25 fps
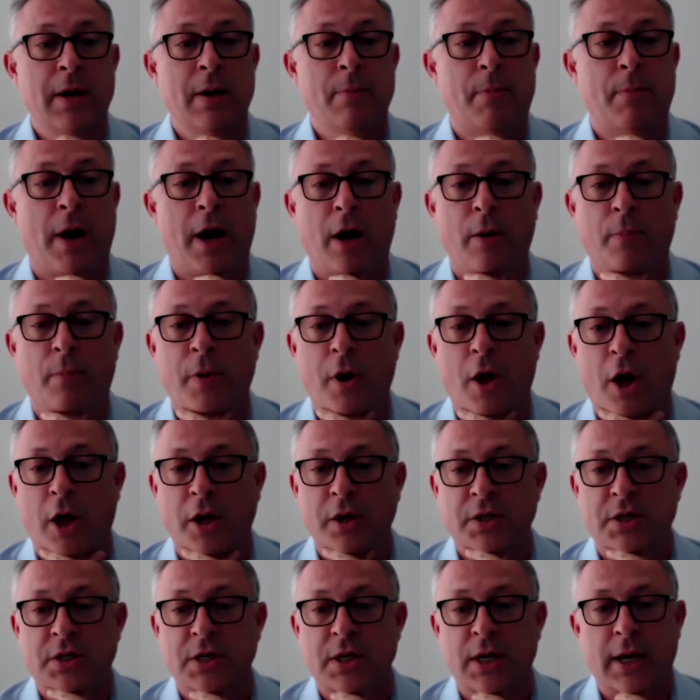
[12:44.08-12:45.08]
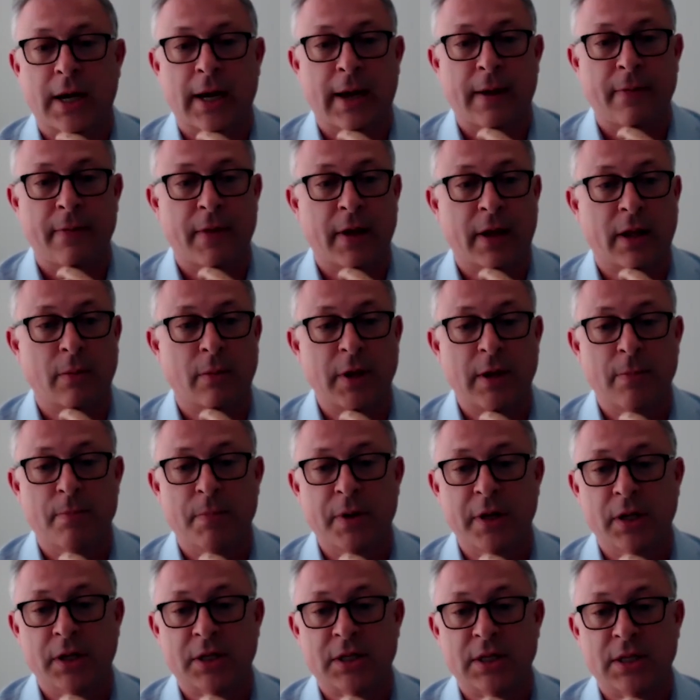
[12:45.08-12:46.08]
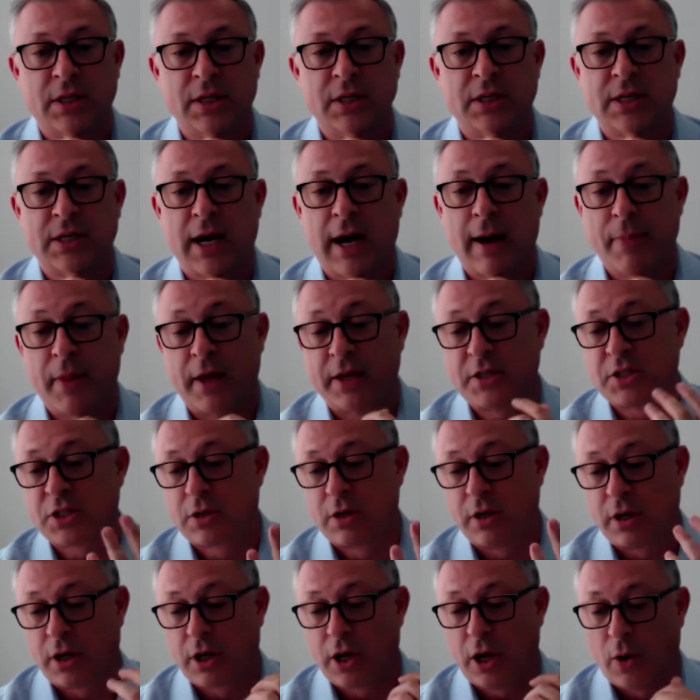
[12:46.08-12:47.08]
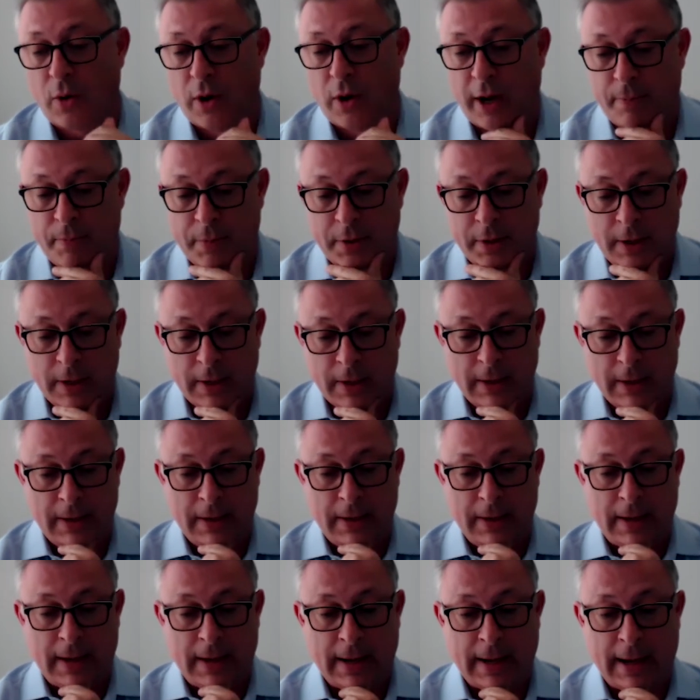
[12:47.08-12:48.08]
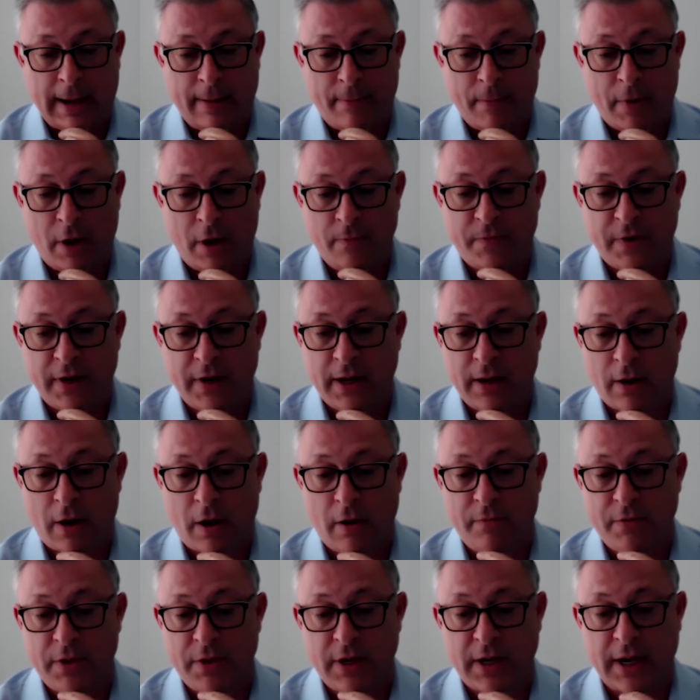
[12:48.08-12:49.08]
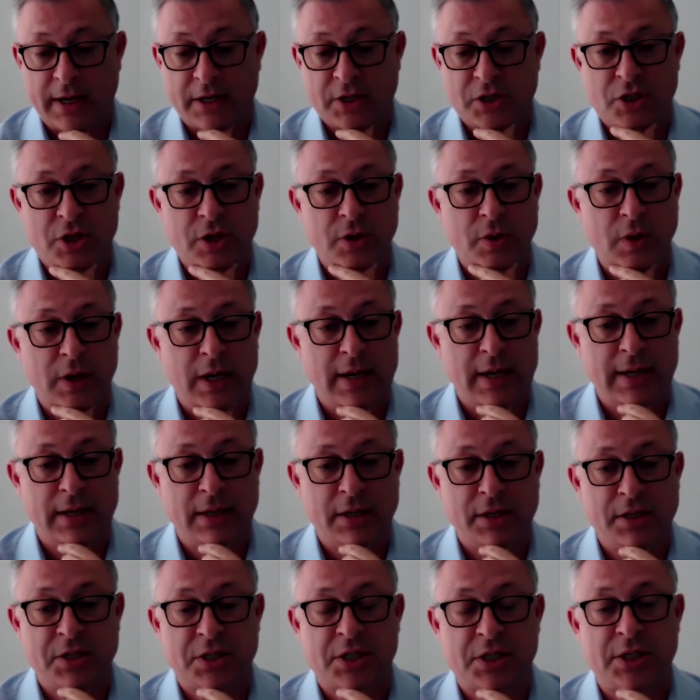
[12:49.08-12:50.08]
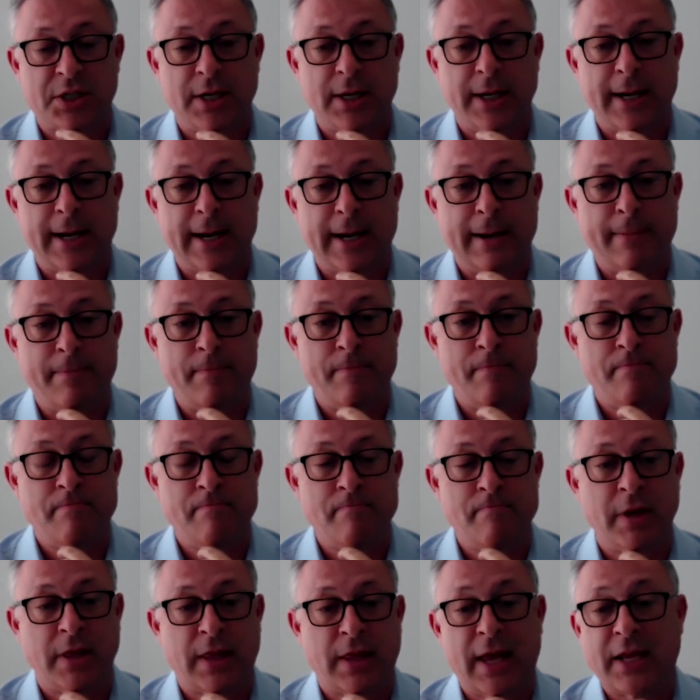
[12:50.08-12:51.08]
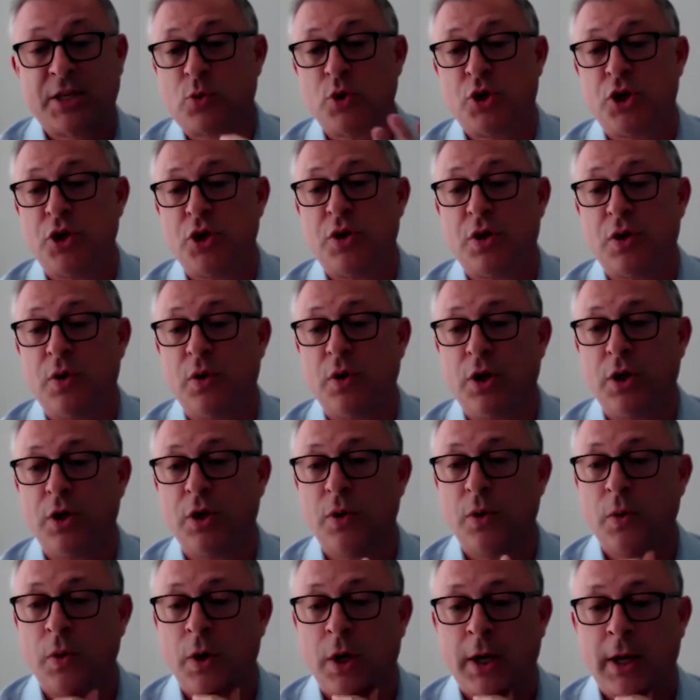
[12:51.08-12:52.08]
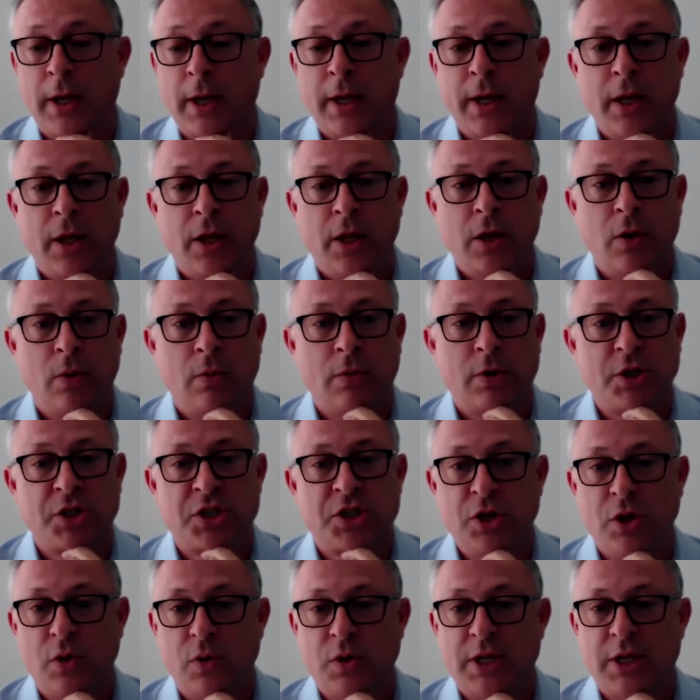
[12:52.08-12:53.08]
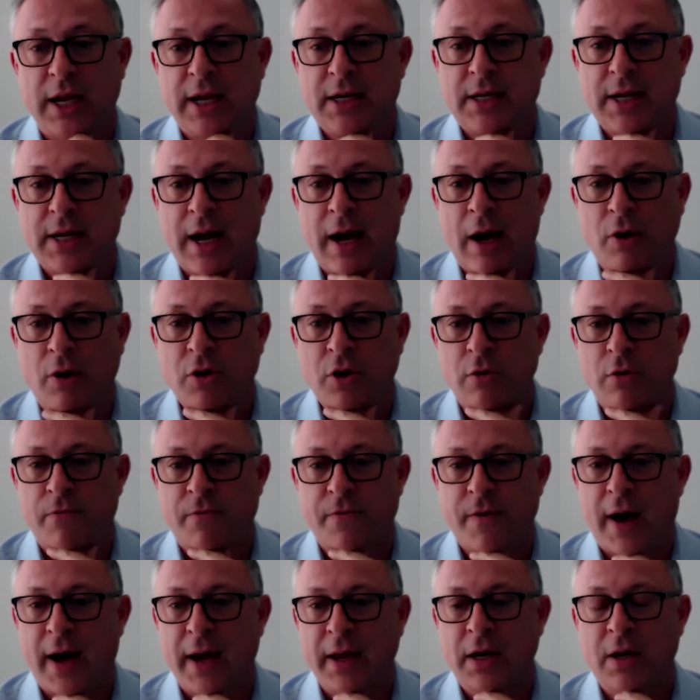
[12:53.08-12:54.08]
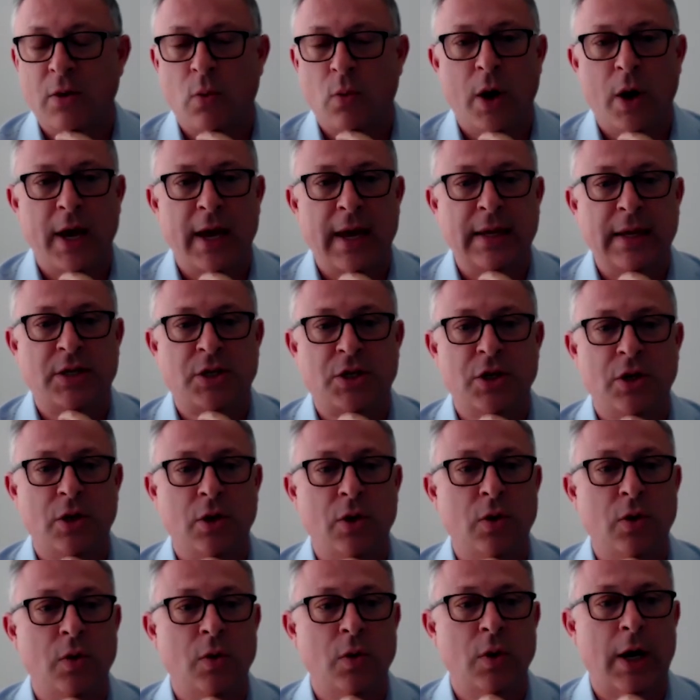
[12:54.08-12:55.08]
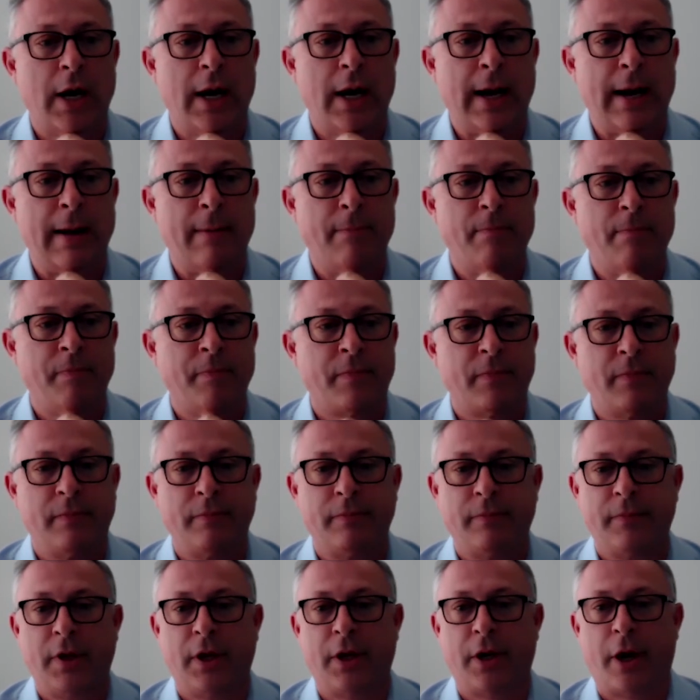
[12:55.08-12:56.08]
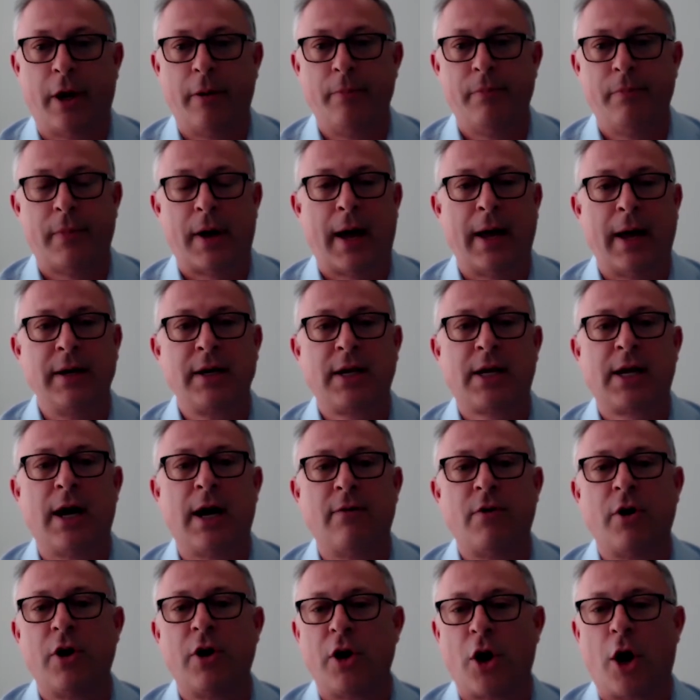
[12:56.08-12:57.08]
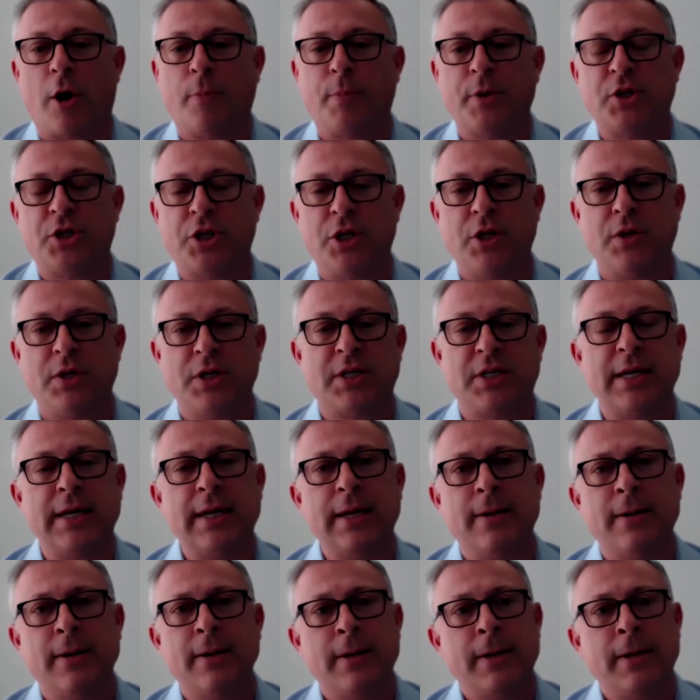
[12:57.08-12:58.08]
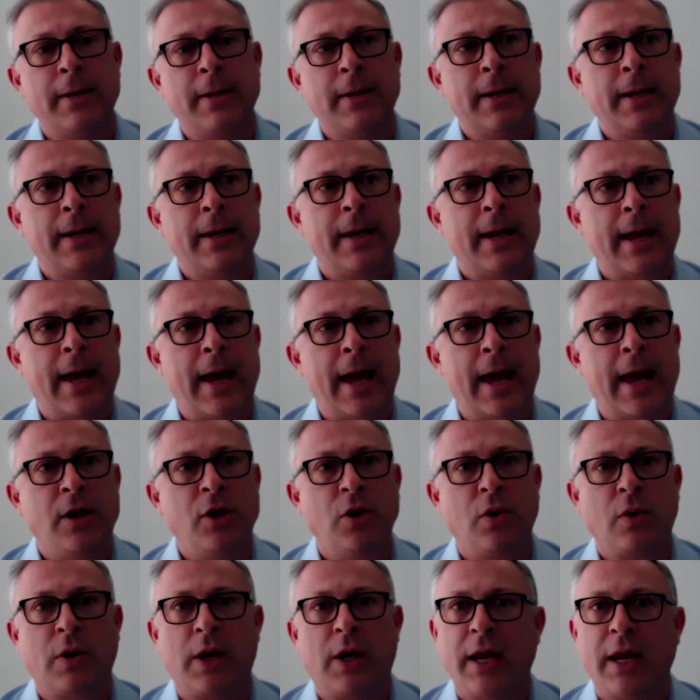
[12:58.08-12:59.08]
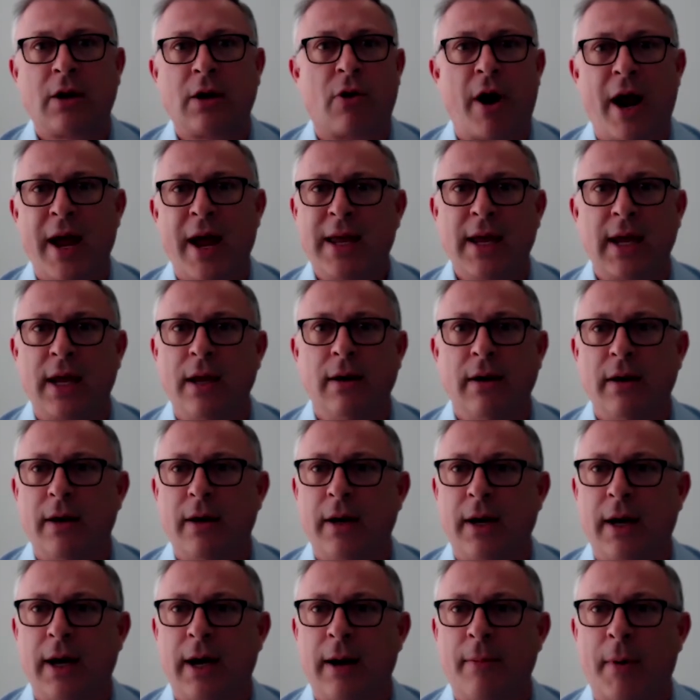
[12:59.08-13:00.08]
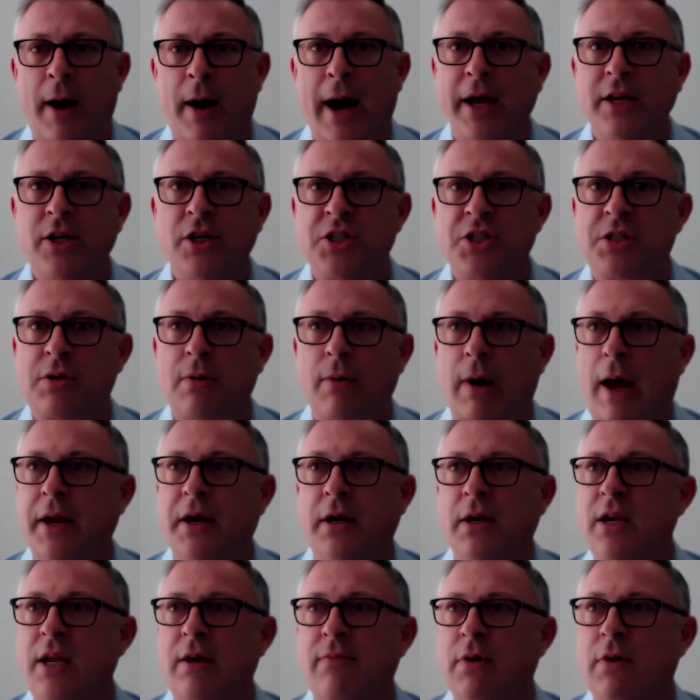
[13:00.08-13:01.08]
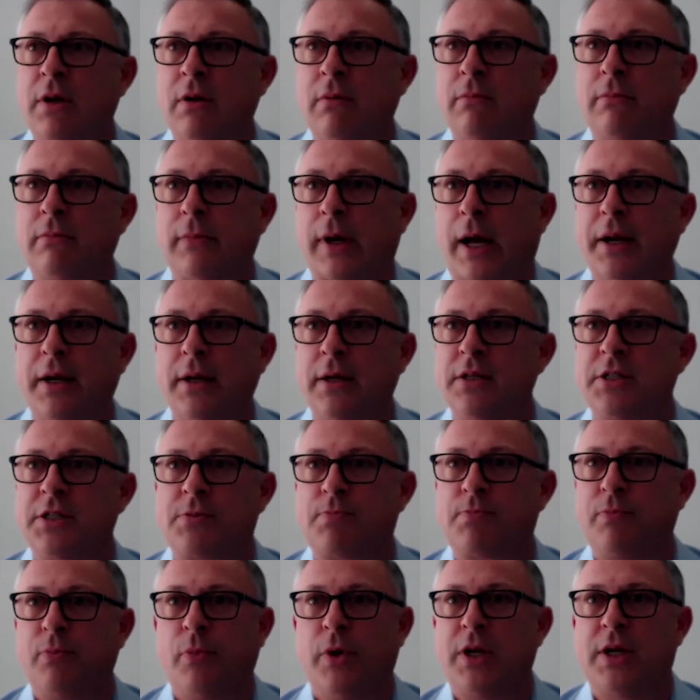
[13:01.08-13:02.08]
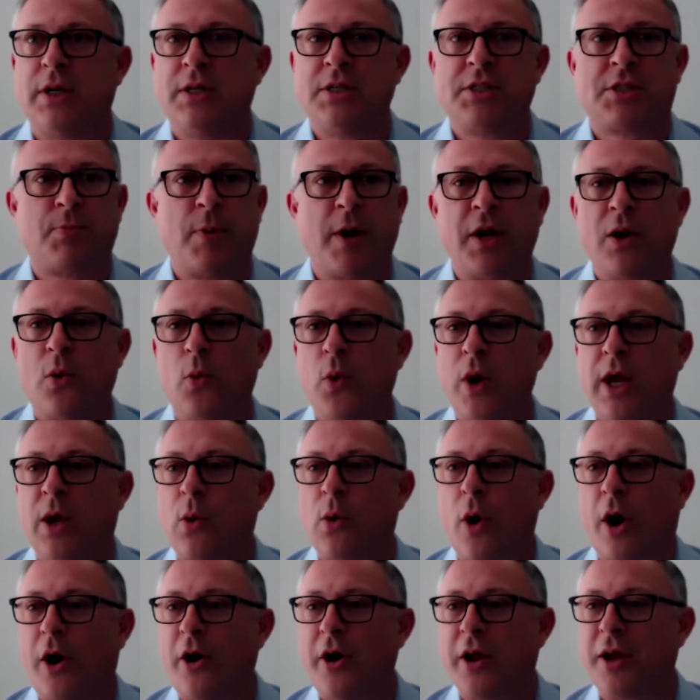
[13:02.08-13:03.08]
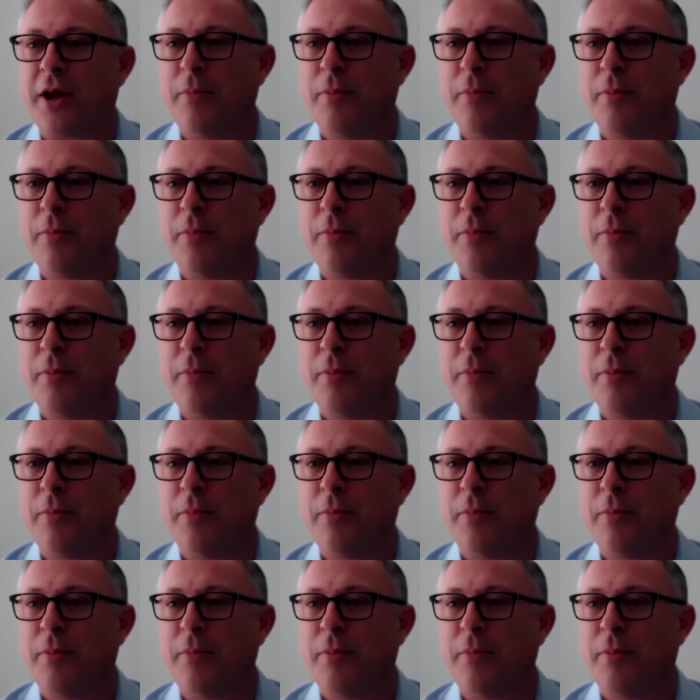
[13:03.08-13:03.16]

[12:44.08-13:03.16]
power plant uh, that'll be built at the time. That's going to go up um, hopefully over the next two years. Um, but that's what you do. You you just you dig down. You find a way to um, you know uncover an opportunity, yeah. and you get cracking. Um, I just I didn't even I didn't we didn't spend a week worrying